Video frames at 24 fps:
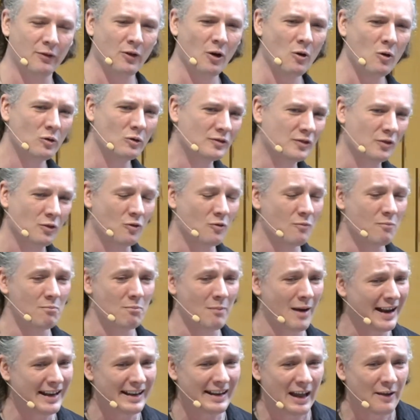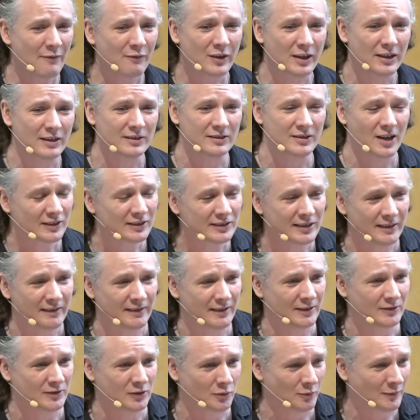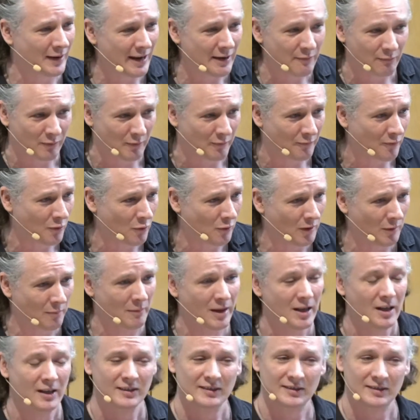those who might have conducted this great reform